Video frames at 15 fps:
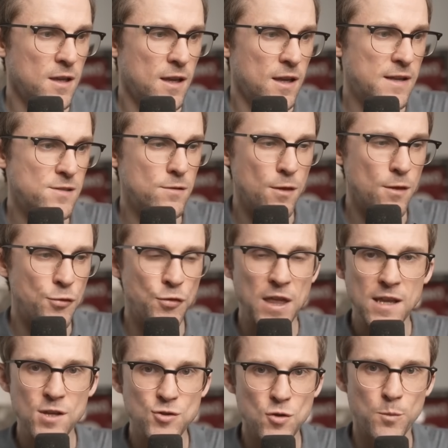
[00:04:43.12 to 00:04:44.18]
And so the
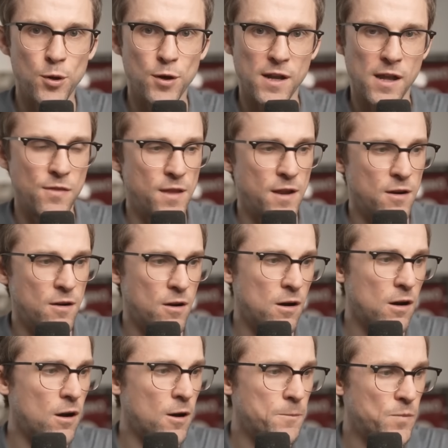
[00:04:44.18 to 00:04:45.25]
things you put in there
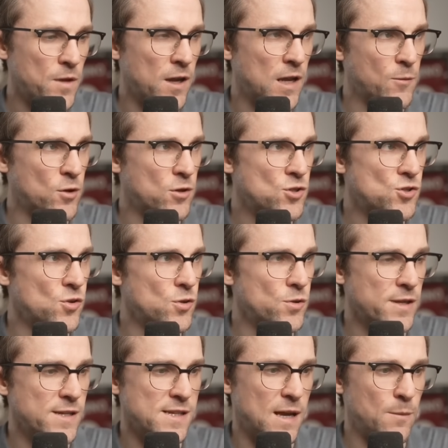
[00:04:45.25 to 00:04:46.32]
are, and I'm going to show you an
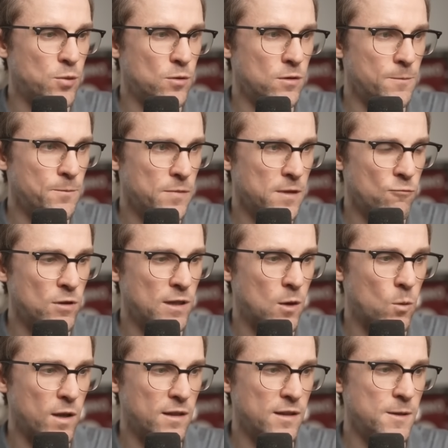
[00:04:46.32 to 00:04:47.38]
example really
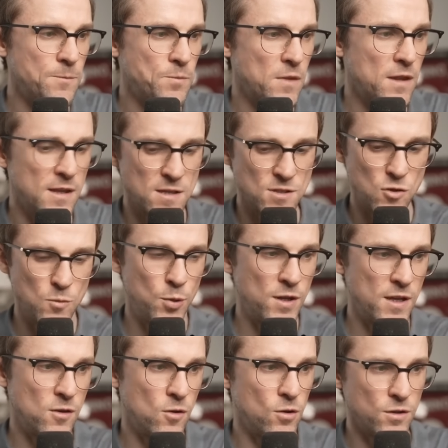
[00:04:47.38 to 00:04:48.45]
quickly, is you put
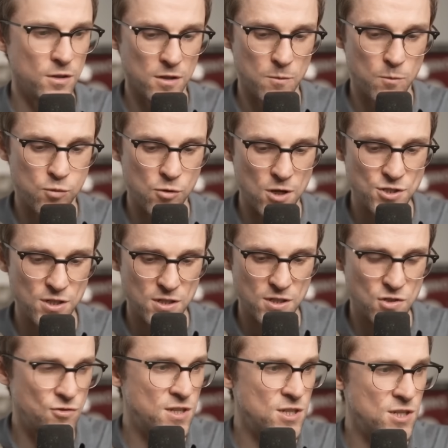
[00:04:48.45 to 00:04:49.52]
in all the project
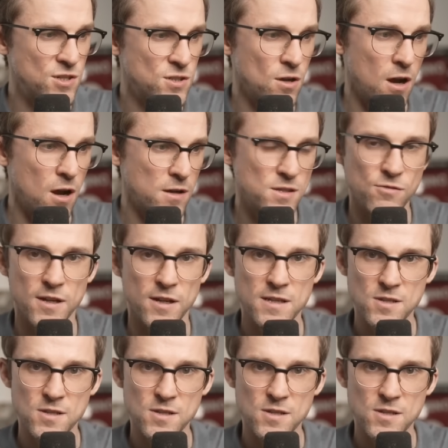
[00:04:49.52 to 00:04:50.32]
strategic docs, right?